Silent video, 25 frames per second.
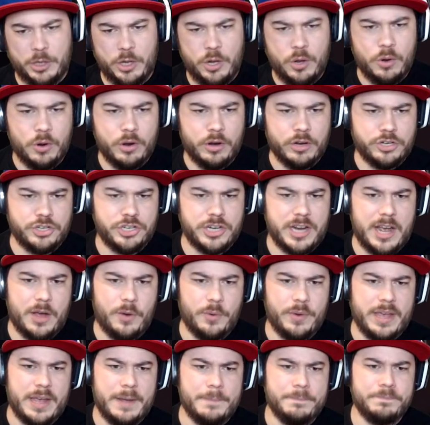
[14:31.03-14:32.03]
lore, shall
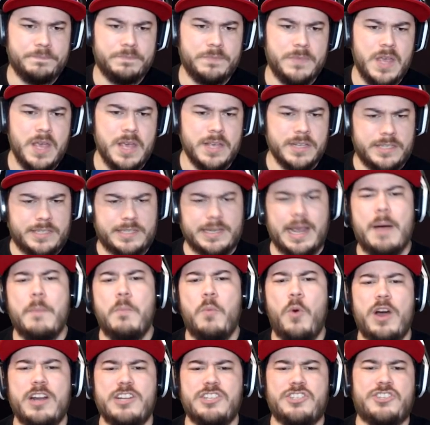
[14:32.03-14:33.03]
we?
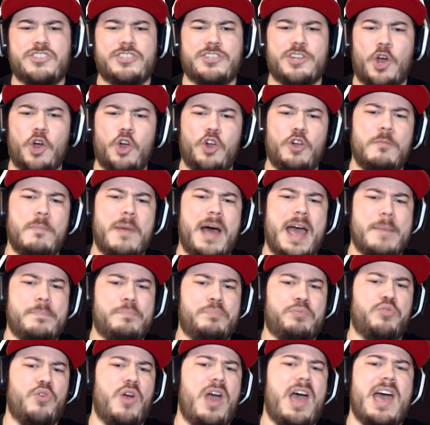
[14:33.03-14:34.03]
Someone stole my
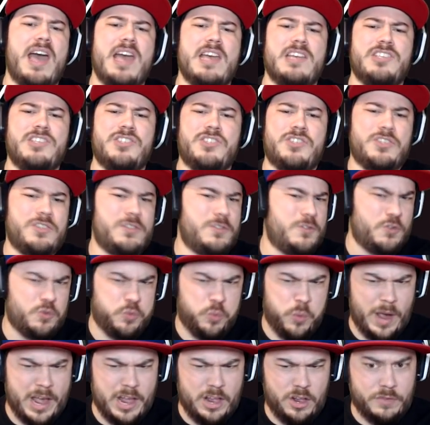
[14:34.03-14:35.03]
prize
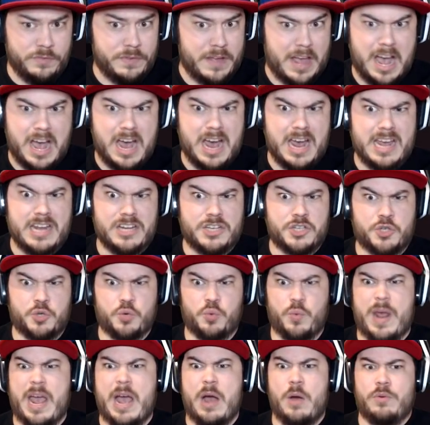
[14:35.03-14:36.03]
twelve-eye
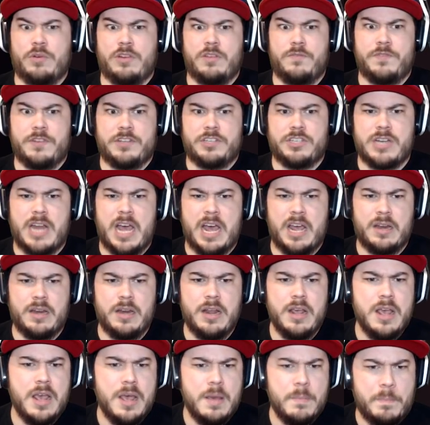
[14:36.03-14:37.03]
trout. If it's not
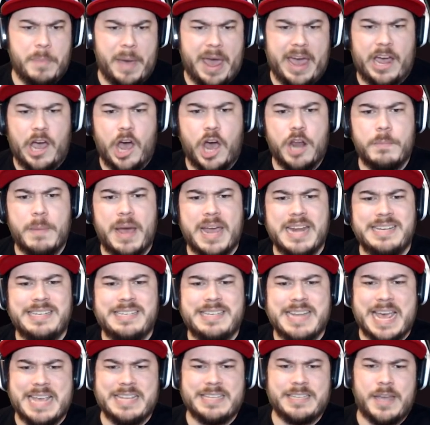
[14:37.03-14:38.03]
back on my
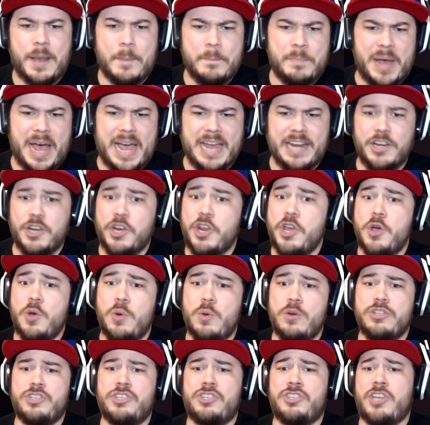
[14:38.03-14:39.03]
desk by
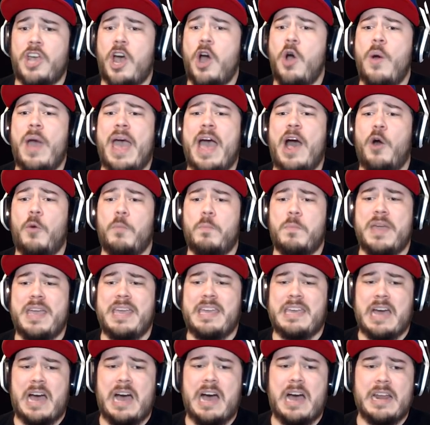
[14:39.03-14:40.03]
noon, so help me
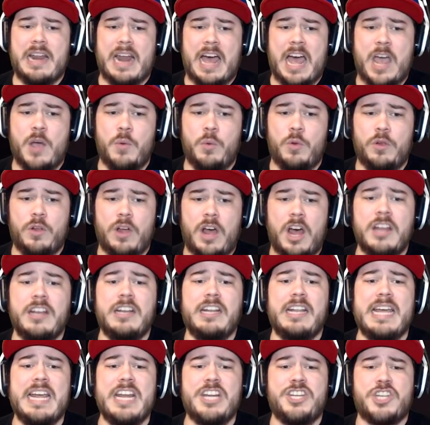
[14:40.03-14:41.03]
God, I will
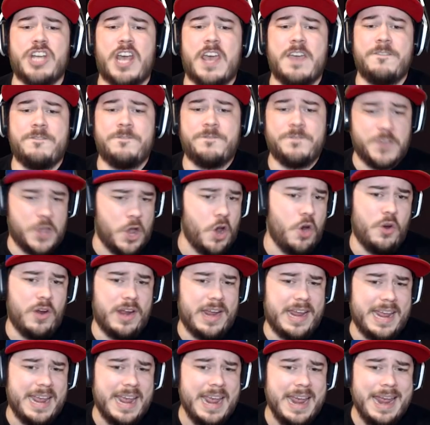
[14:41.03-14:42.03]
unleash a
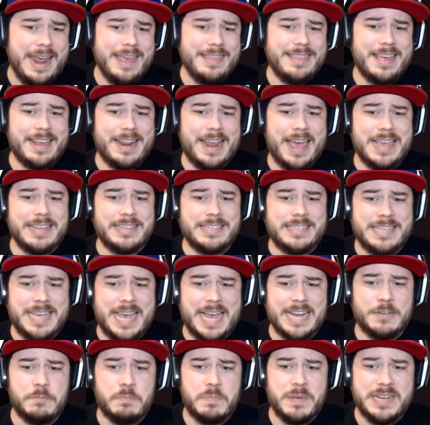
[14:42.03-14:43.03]
fury that has
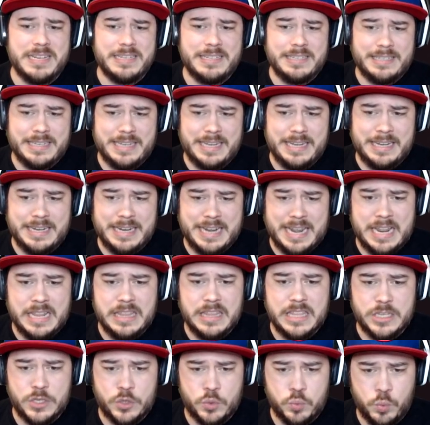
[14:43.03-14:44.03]
yet been seen
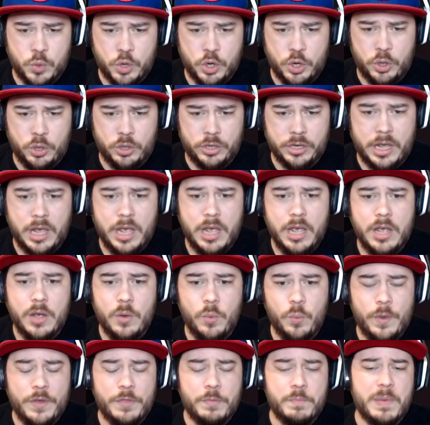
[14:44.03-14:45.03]
in this world.
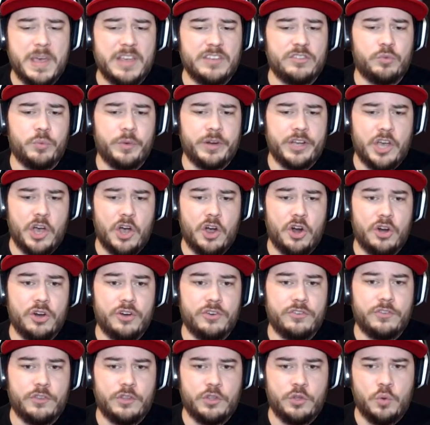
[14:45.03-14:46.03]
With best
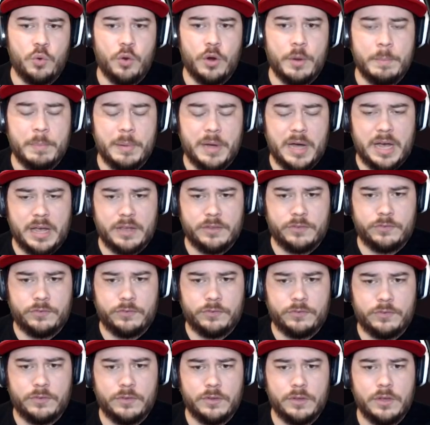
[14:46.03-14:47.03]
regards, your
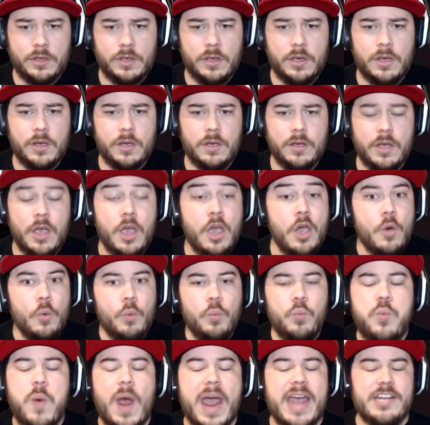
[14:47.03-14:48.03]
boss.
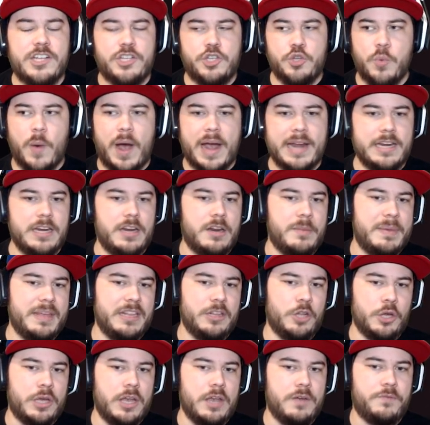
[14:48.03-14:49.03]
Wait, do I need to be
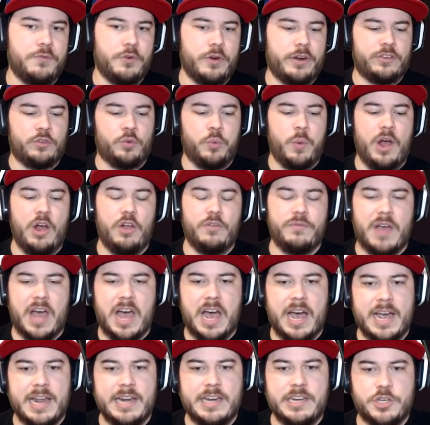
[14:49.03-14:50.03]
looking for a
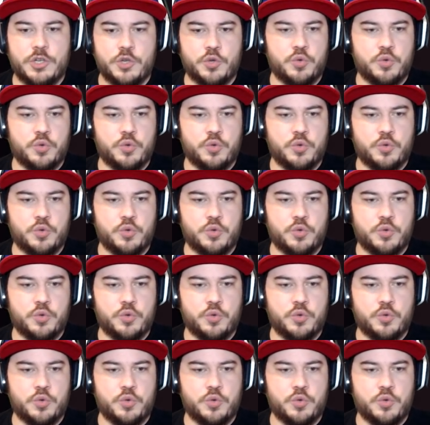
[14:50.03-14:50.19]
twelve-eyed